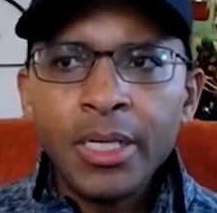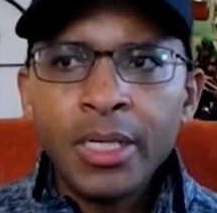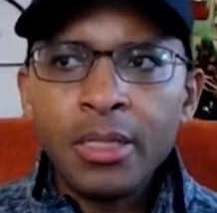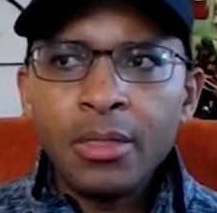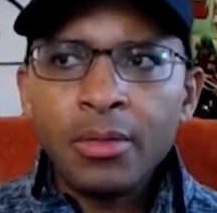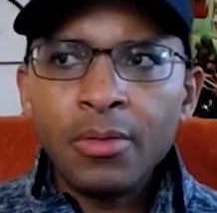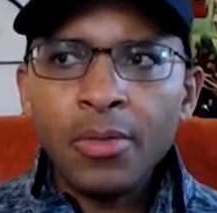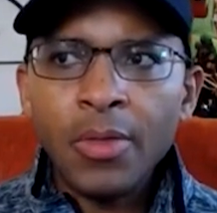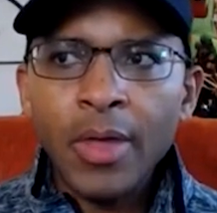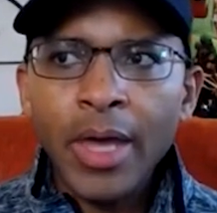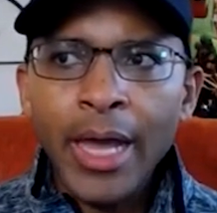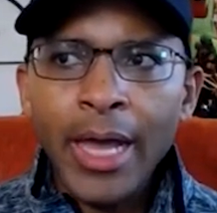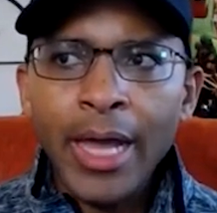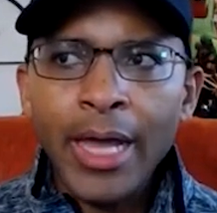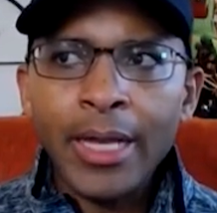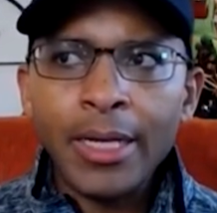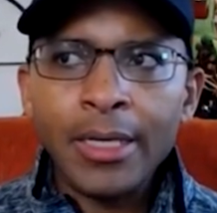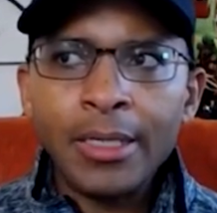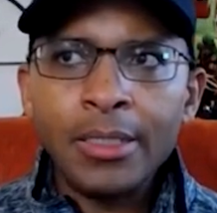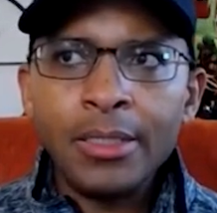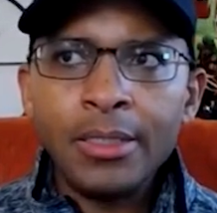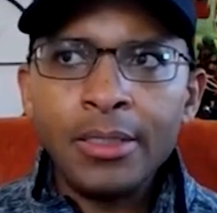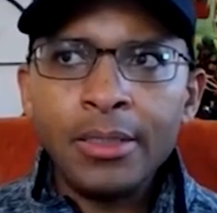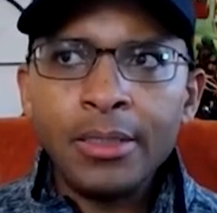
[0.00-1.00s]
that
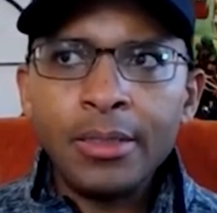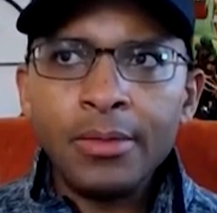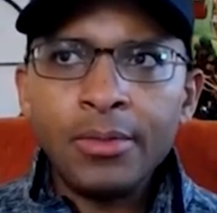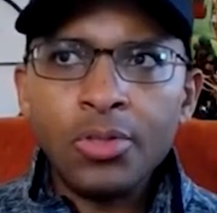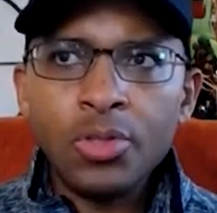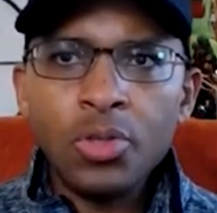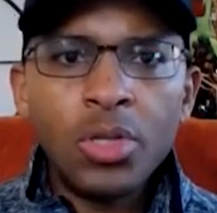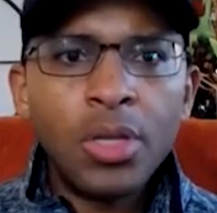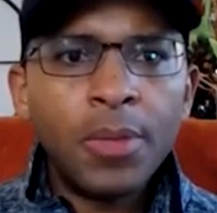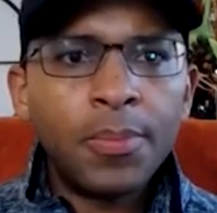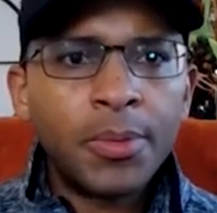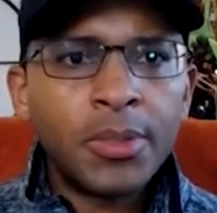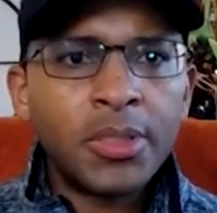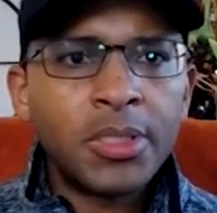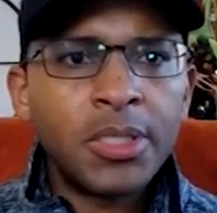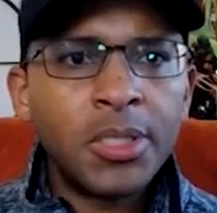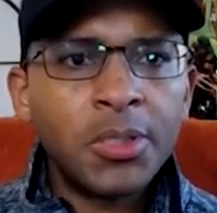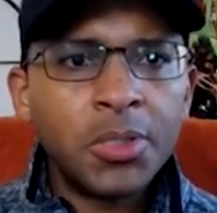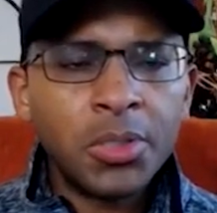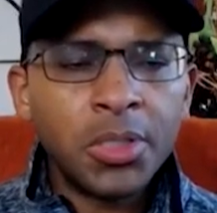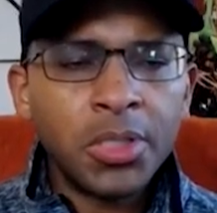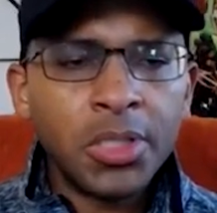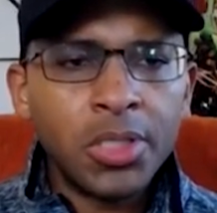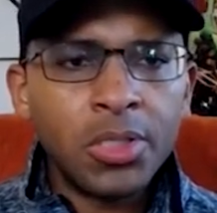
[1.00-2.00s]
you could
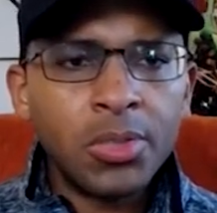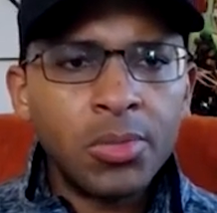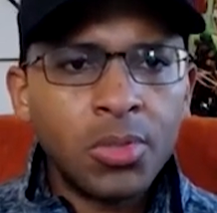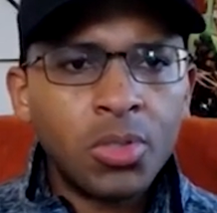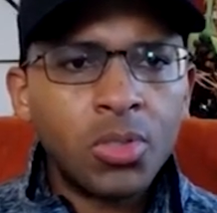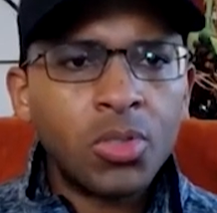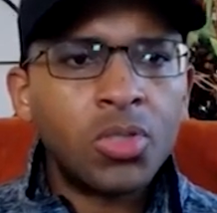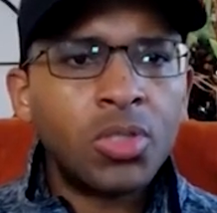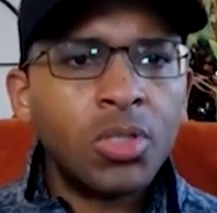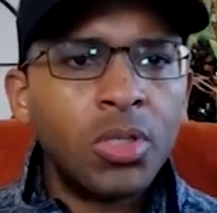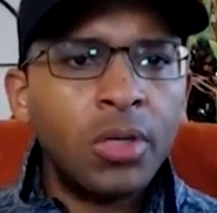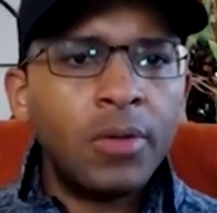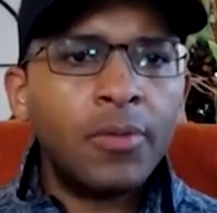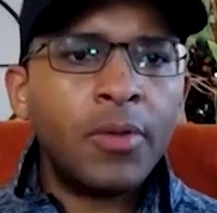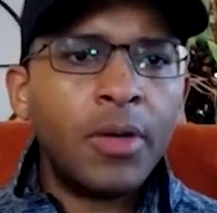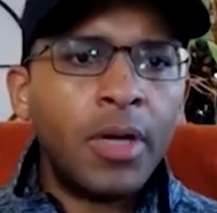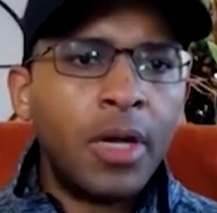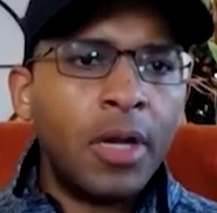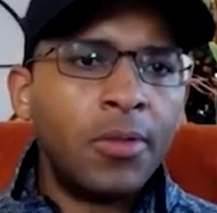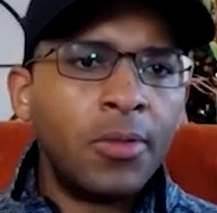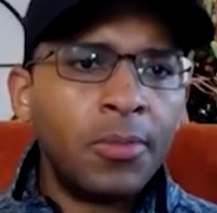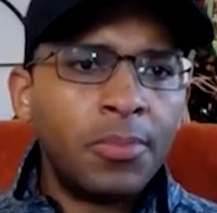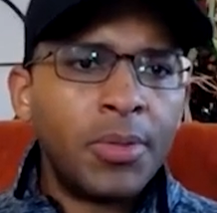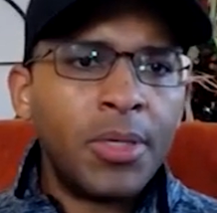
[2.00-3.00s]
potentially use to serve
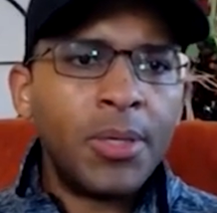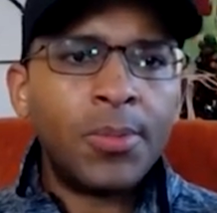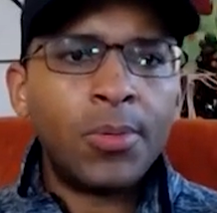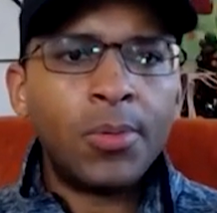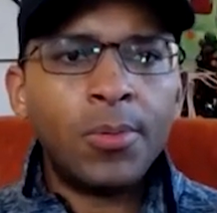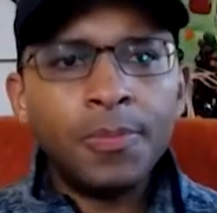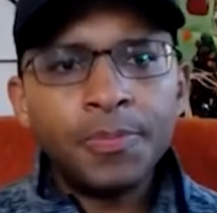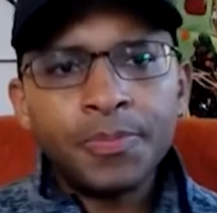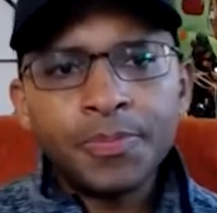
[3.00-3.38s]
other people.